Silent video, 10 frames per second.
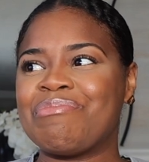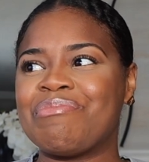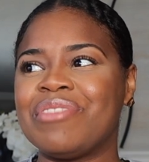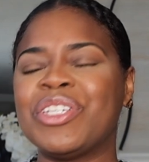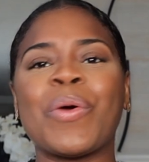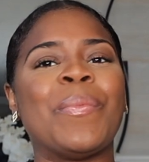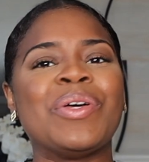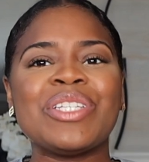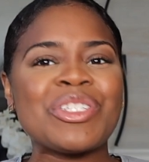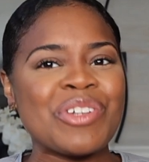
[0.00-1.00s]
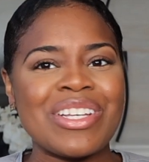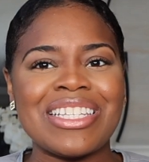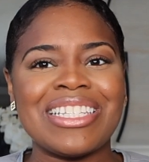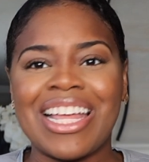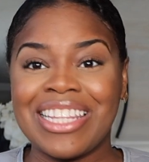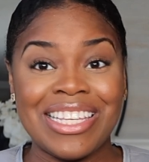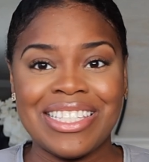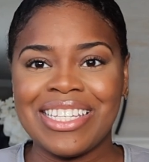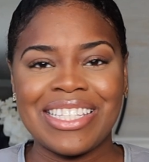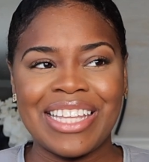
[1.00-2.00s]
You know, building trust is not the
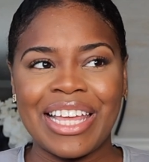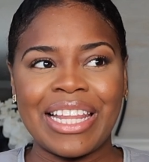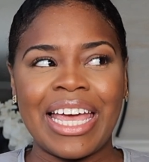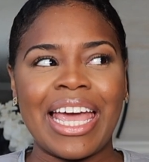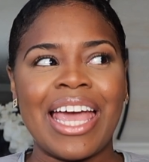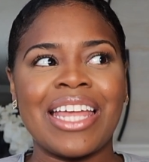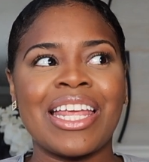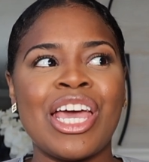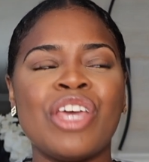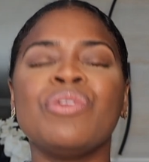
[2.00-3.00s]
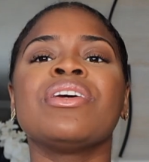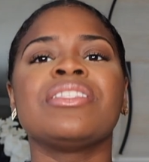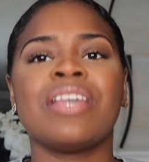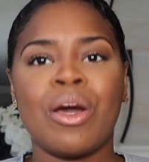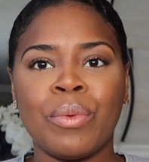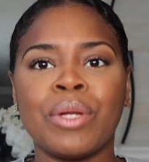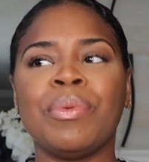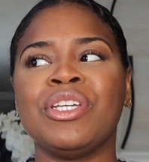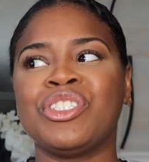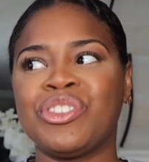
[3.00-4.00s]
easiest thing. Like, and you can tell when a
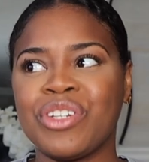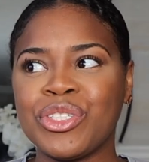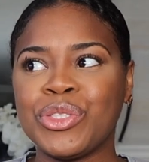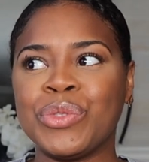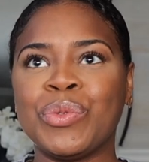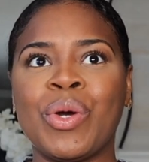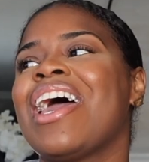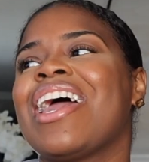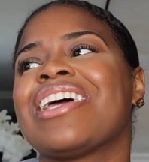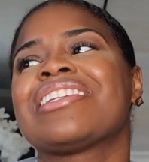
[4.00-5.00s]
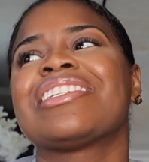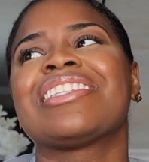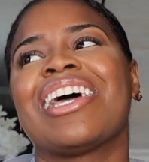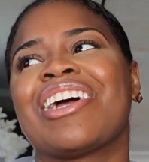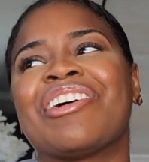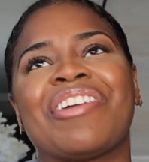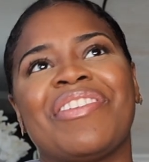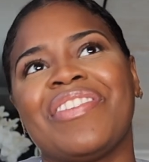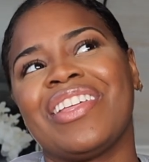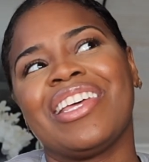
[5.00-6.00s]
patient trusts you. It's just like a
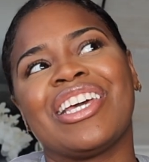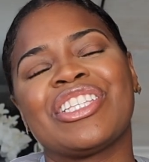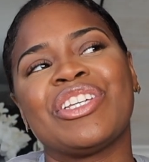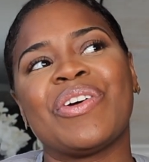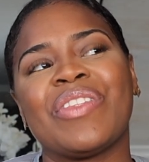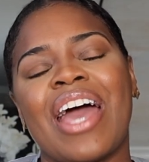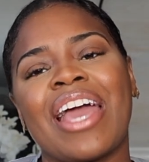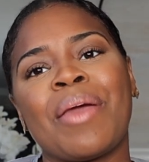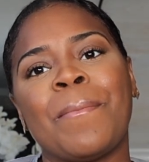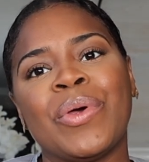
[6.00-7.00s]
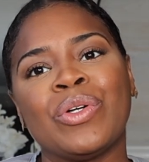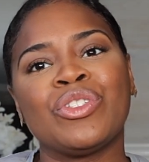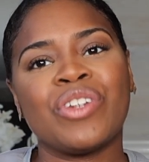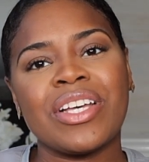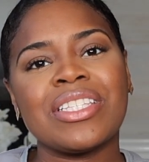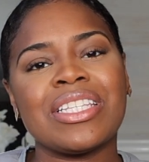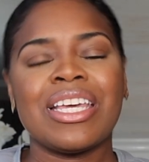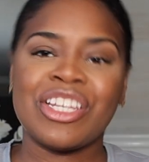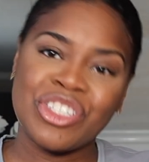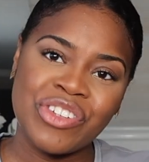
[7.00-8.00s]
great feeling to know that I can build trust
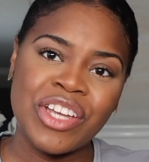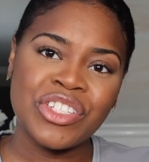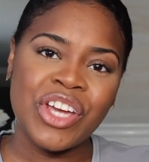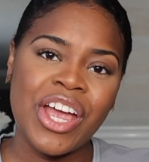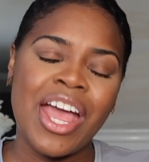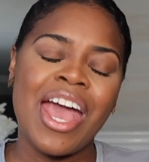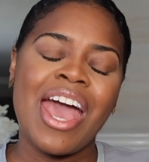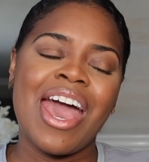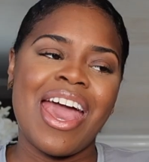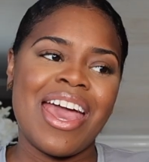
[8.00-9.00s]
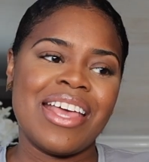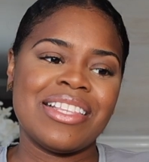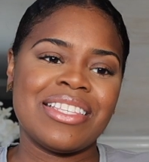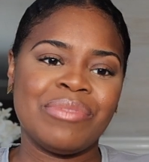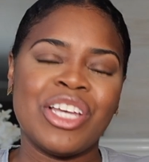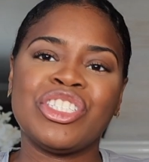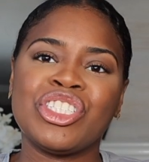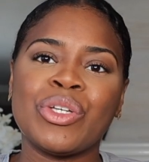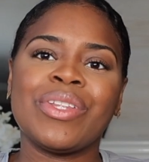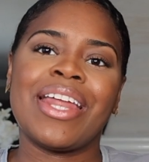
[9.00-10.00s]
in a stranger, and they
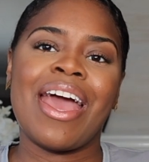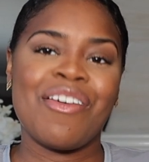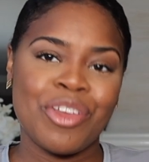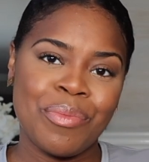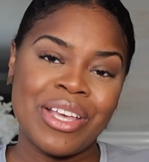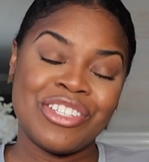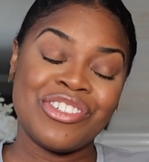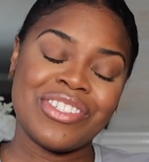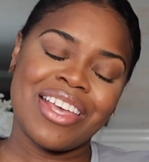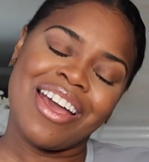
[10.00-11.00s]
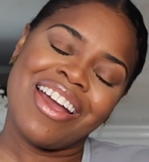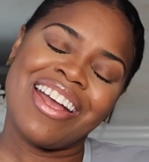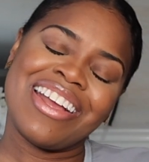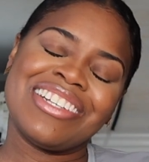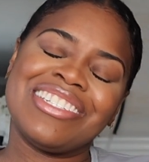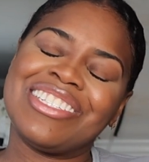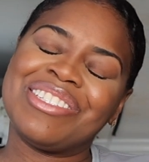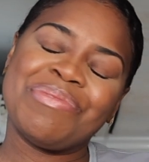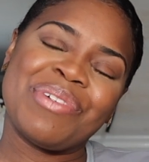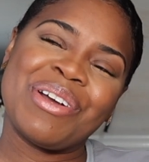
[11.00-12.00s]
just know that I have their best interests at heart. It's just
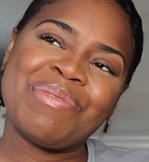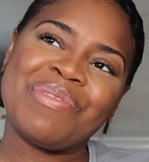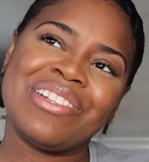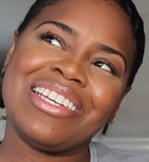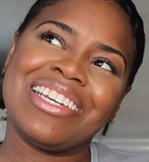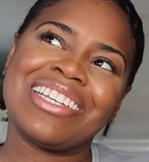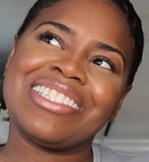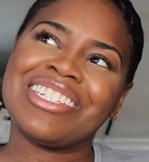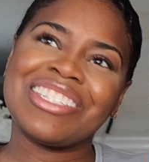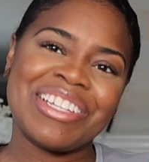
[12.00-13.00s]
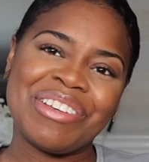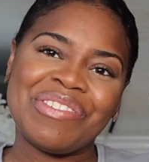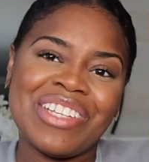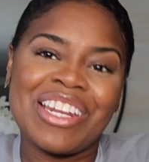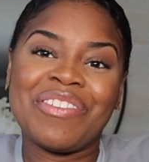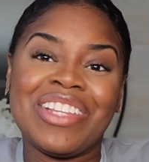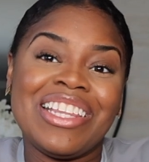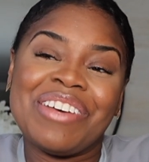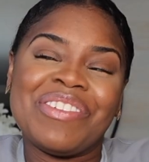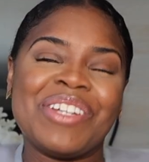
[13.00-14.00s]
super humbling. It's such a gift, and I really
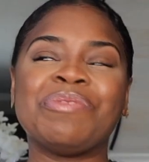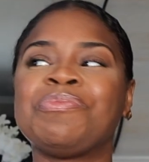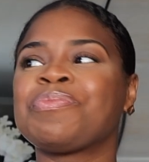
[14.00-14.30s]
love it.